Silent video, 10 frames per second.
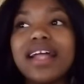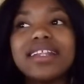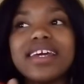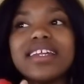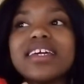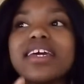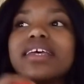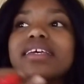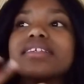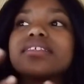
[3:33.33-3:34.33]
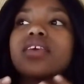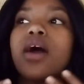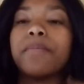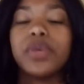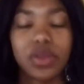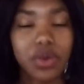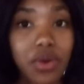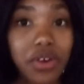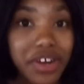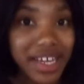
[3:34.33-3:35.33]
lady is
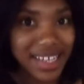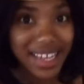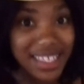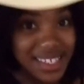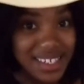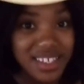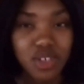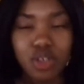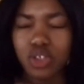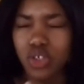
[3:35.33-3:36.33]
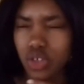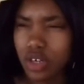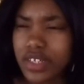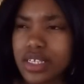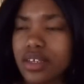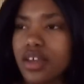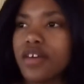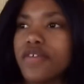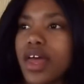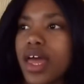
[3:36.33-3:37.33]
pure and innocent and
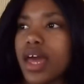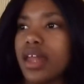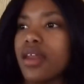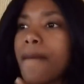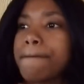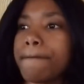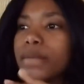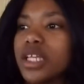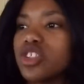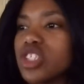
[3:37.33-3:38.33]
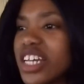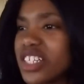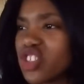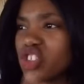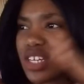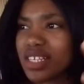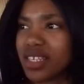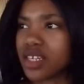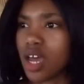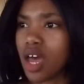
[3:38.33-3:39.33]
conservative, and she is
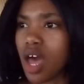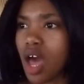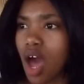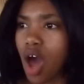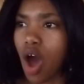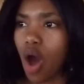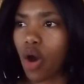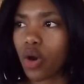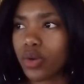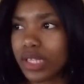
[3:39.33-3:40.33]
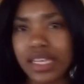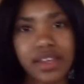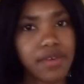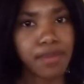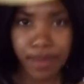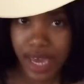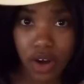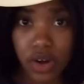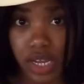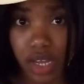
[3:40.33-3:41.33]
just Holy
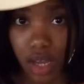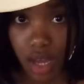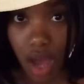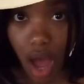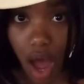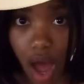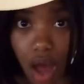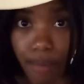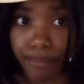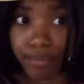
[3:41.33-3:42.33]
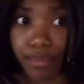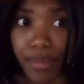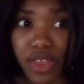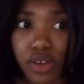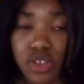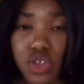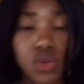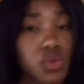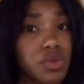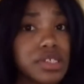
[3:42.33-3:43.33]
Mary, Mother
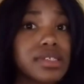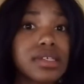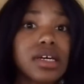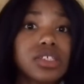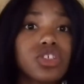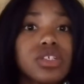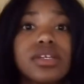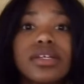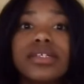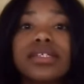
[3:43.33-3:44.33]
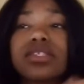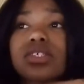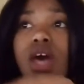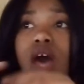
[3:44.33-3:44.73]
Teresa. She is